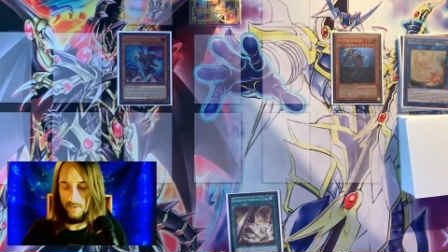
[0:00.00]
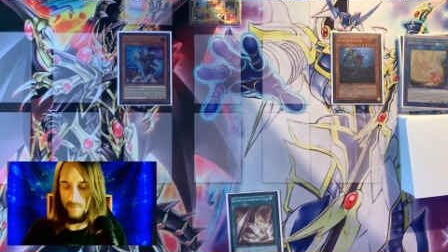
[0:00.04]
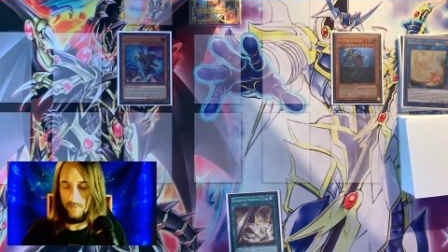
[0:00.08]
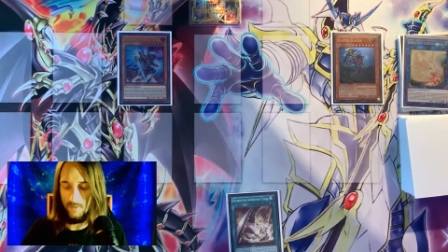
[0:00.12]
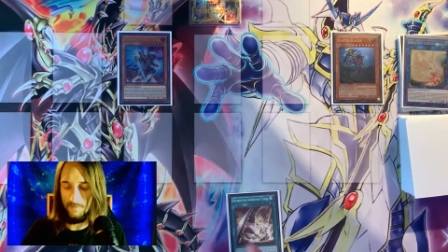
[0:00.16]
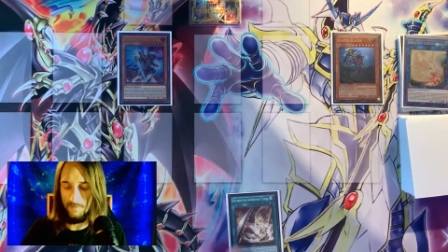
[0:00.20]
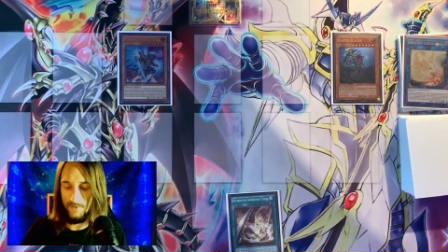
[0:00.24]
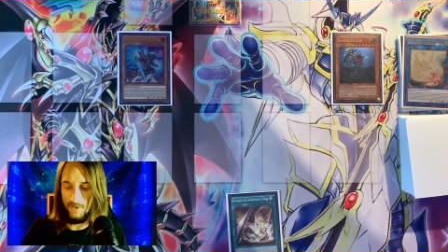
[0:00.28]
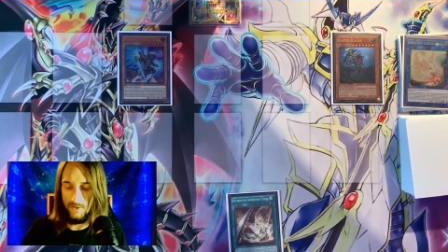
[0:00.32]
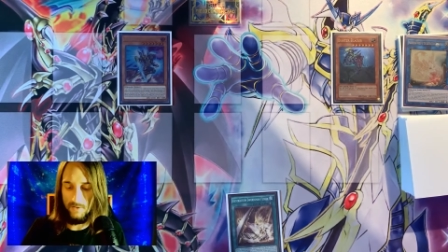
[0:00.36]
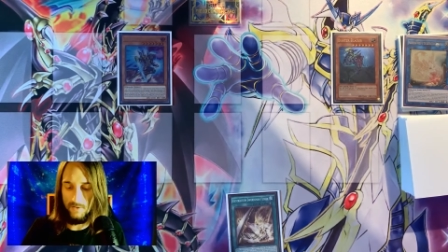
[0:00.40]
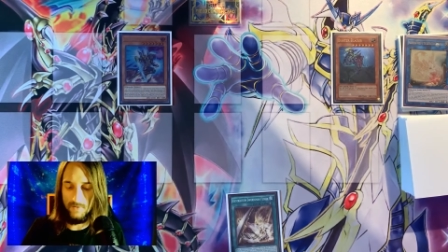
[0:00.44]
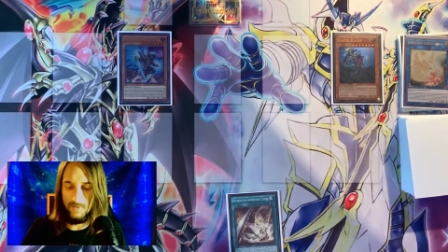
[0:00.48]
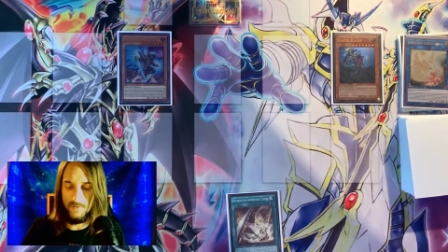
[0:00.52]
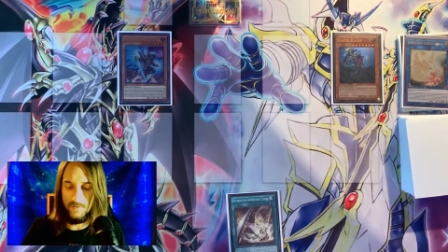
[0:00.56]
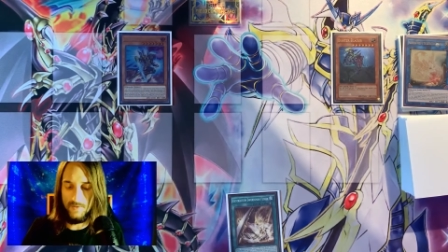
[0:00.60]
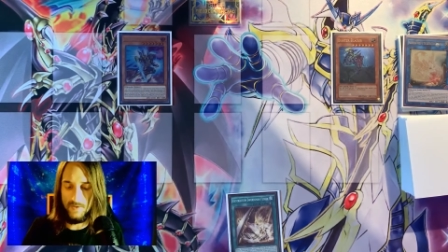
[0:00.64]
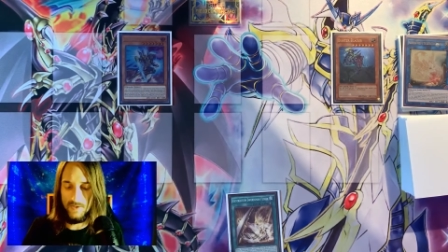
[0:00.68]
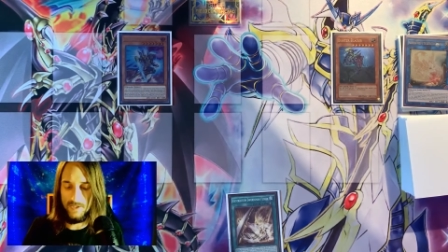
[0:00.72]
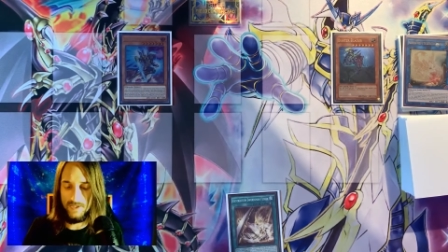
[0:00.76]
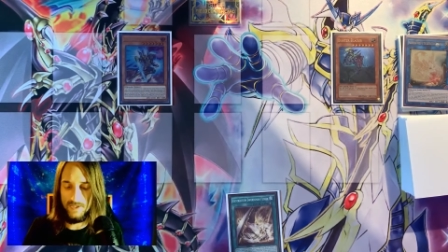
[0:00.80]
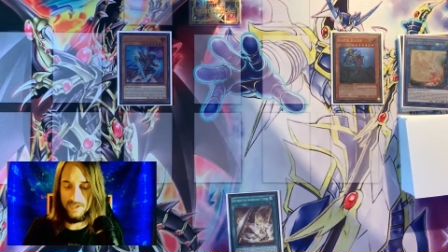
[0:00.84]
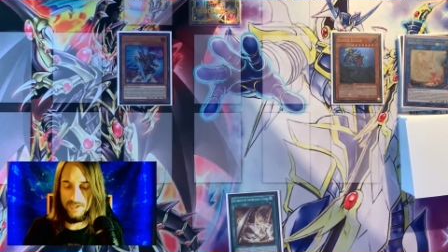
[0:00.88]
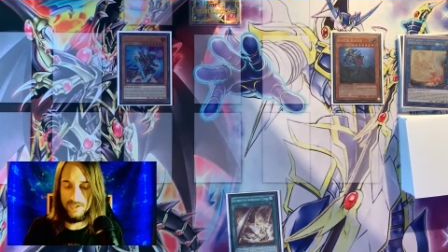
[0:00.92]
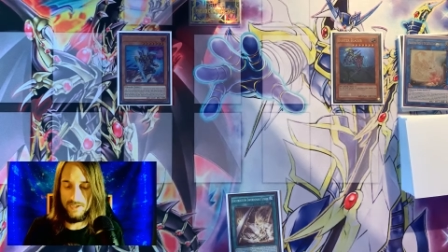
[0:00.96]
where I'm going with
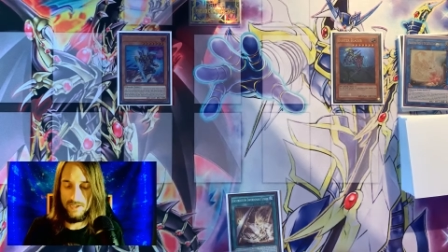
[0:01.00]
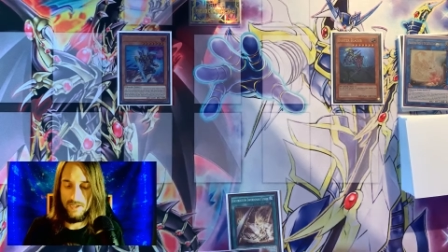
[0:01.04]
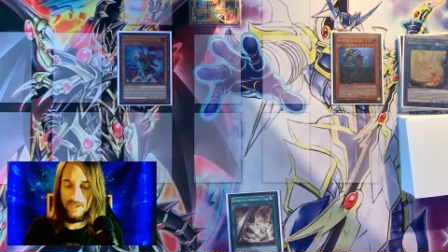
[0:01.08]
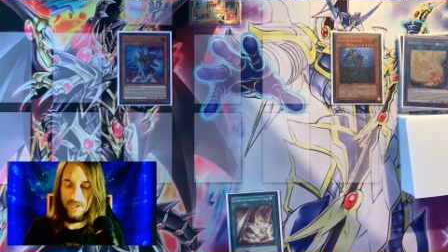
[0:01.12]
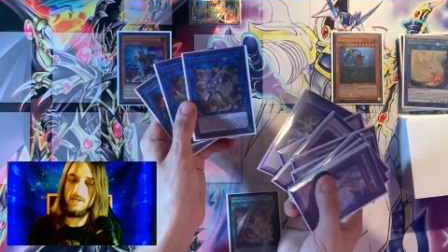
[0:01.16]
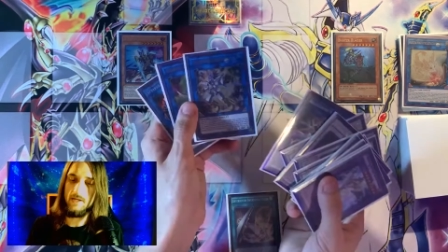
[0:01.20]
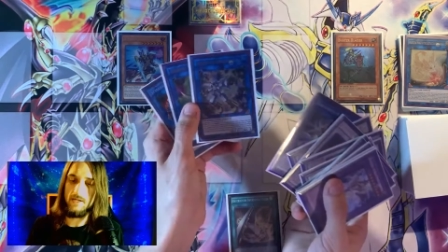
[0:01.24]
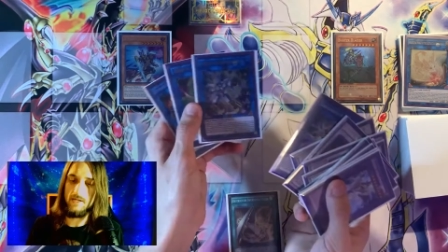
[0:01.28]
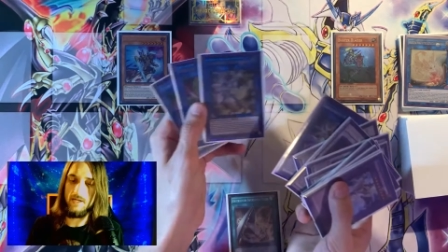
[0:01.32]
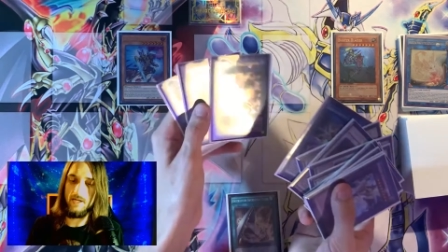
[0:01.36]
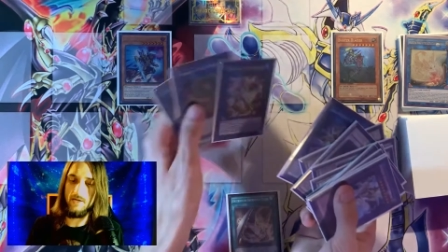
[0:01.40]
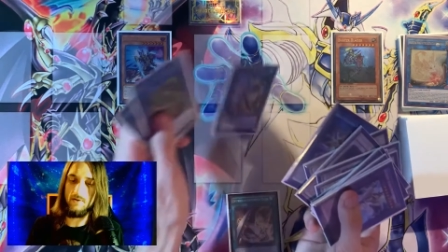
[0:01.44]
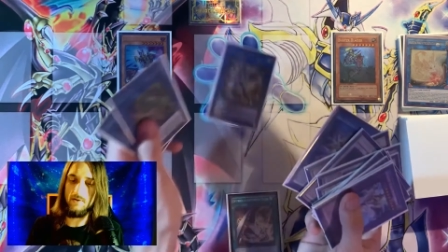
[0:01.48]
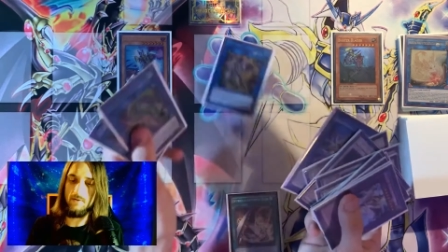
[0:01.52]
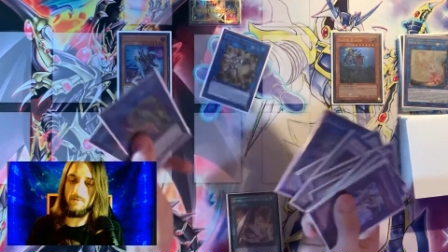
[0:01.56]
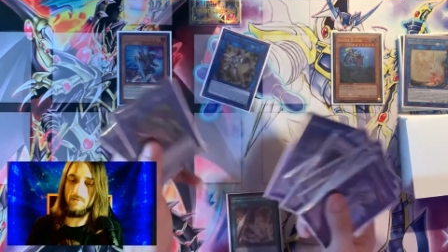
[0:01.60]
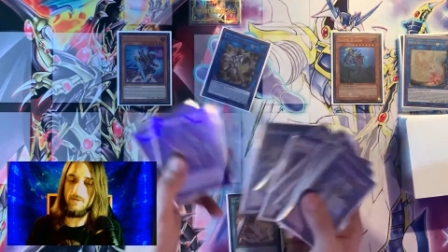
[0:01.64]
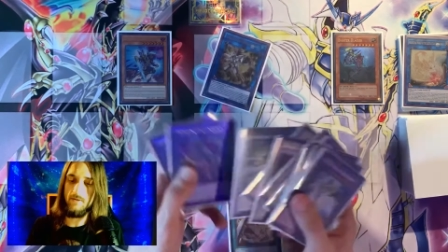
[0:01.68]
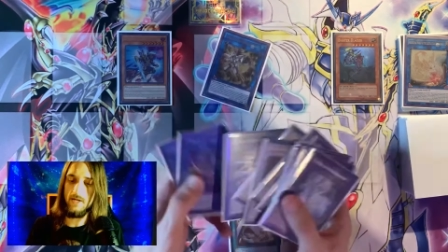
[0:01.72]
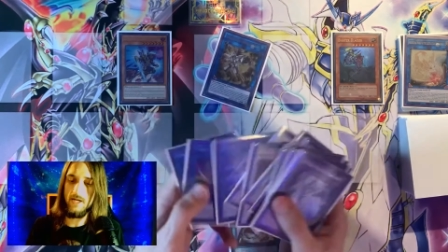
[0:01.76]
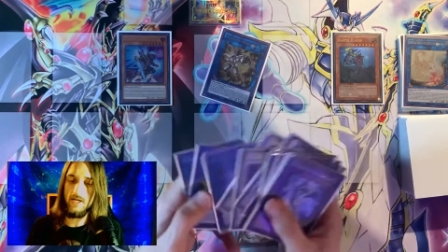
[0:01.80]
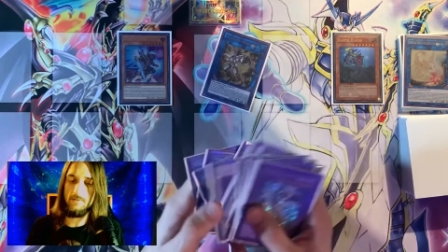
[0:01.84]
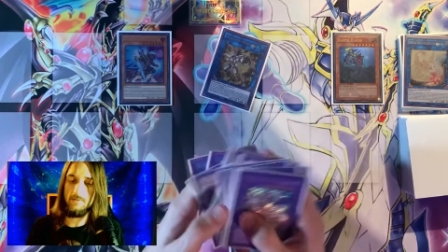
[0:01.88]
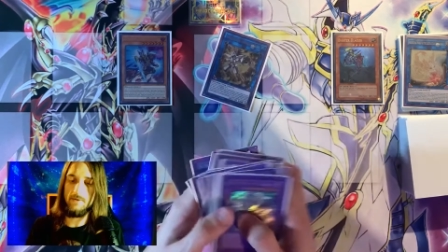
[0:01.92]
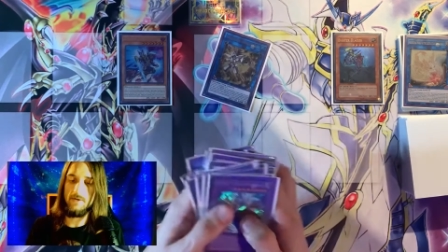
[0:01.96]
this. Needle
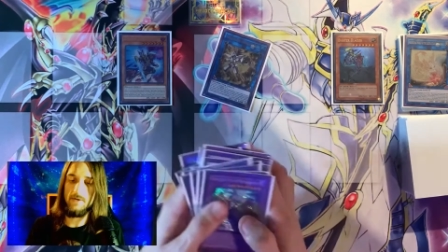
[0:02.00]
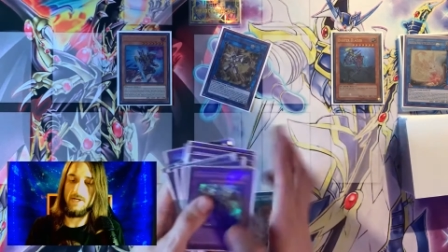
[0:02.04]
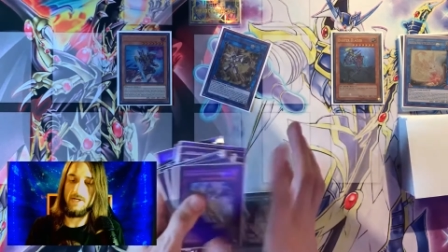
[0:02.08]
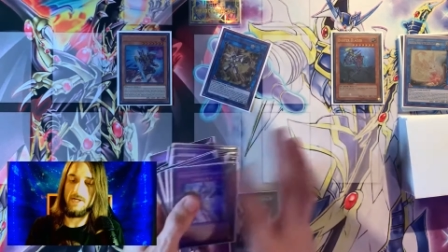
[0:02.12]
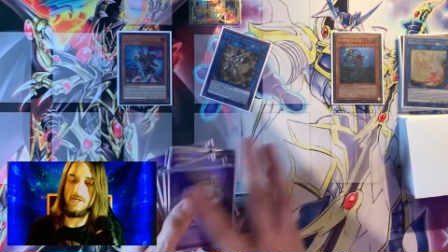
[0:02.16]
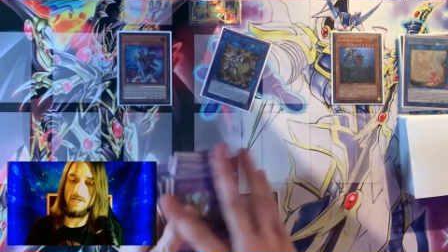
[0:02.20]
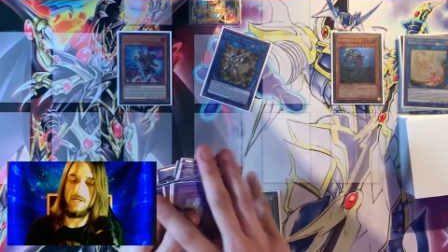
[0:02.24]
Fiber,